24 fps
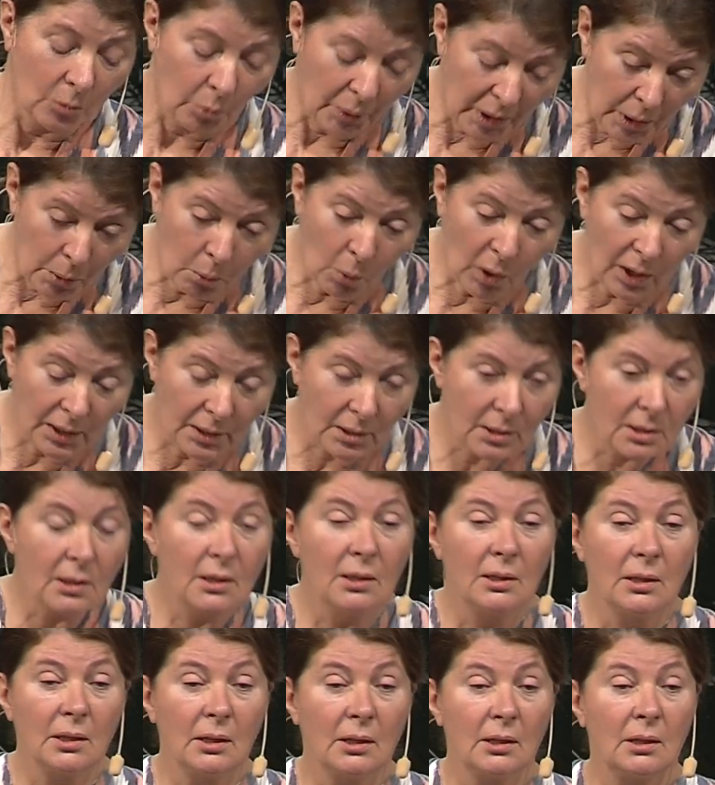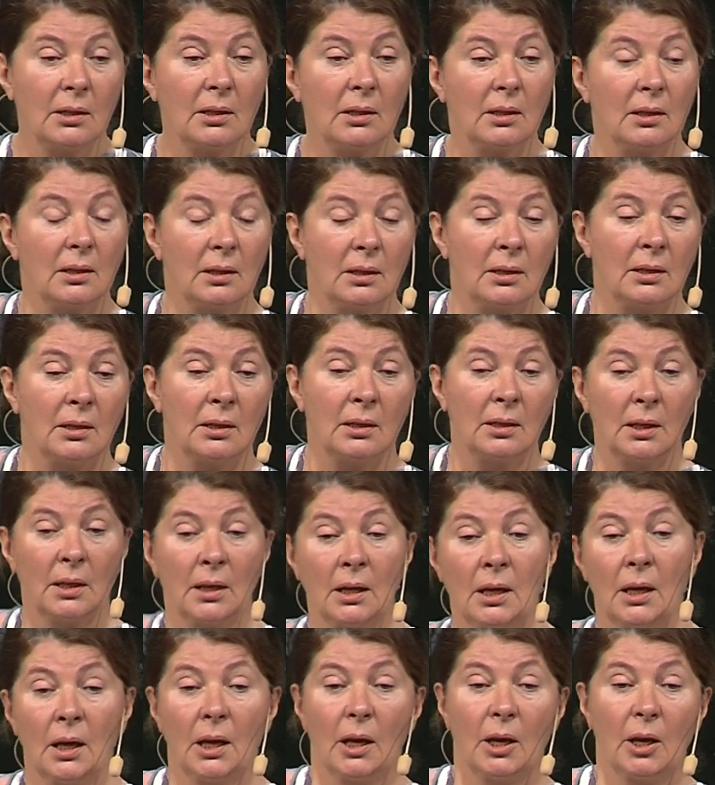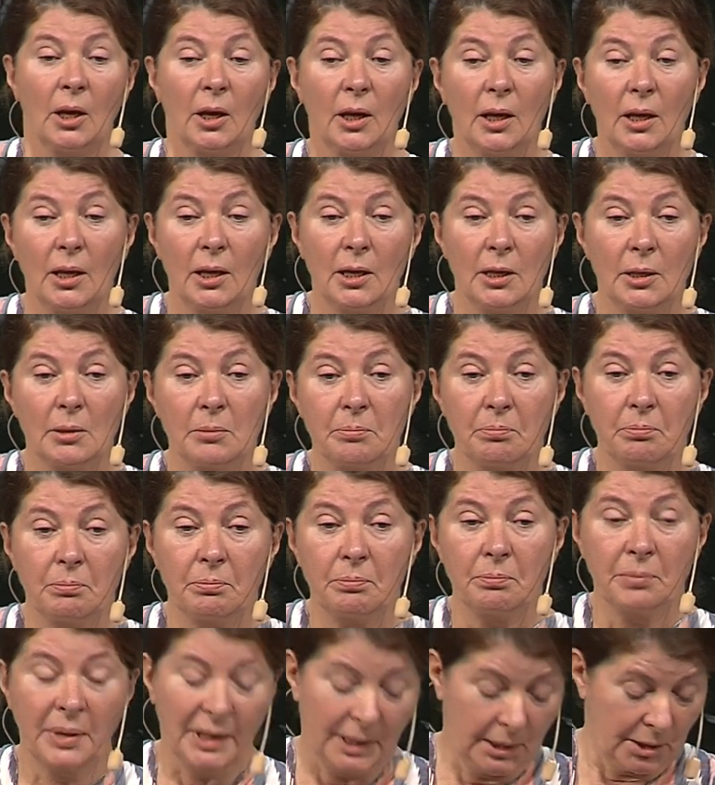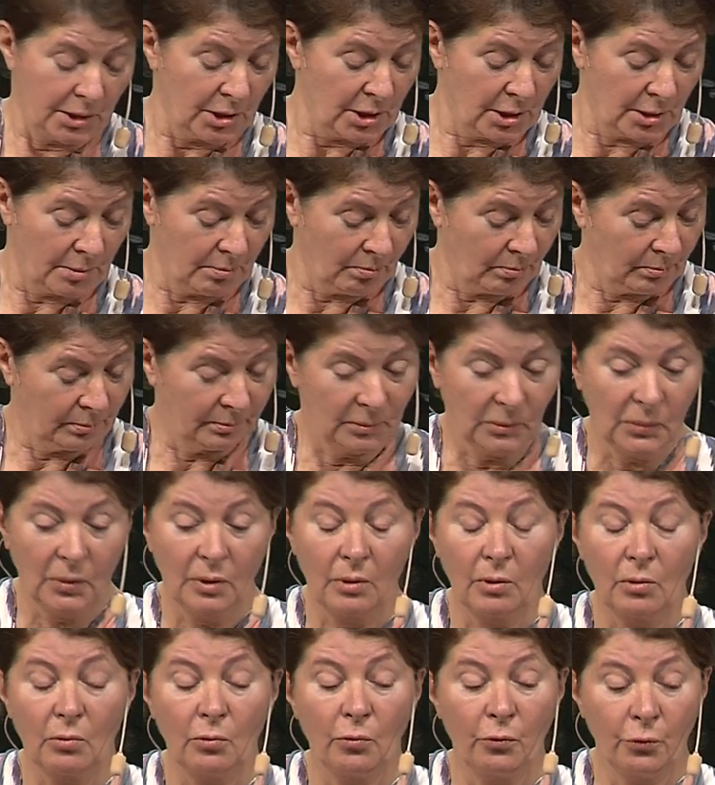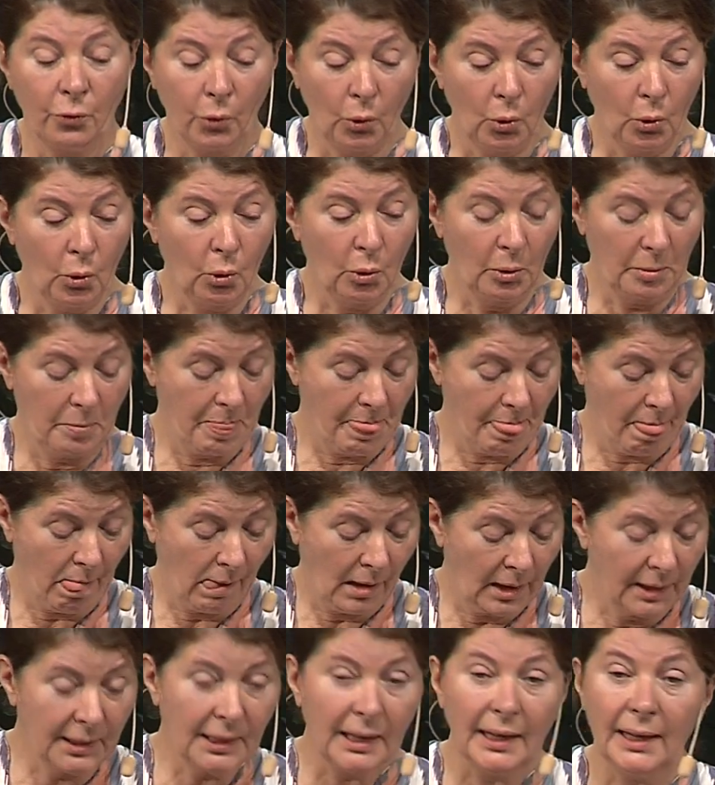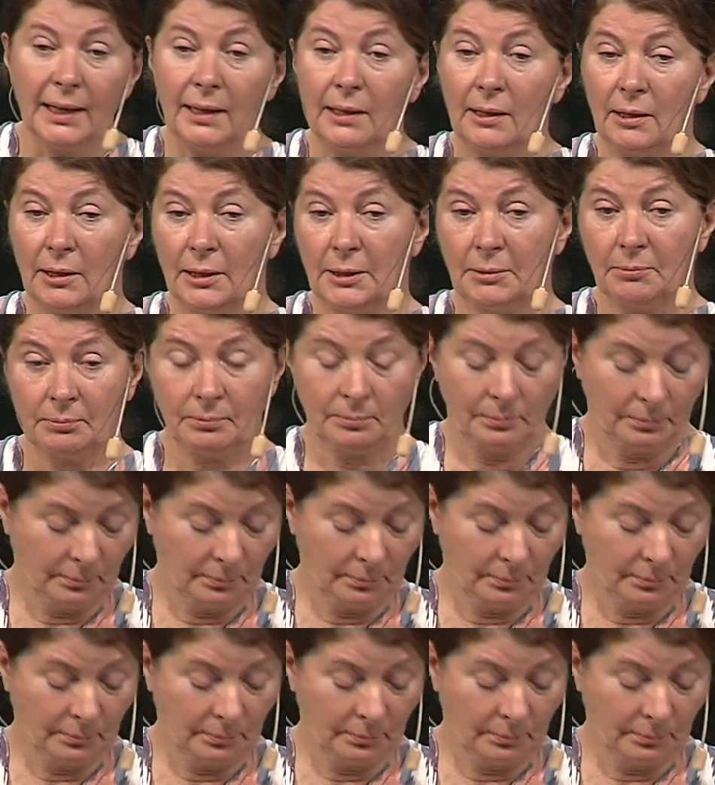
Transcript: we won a pitch for an airline.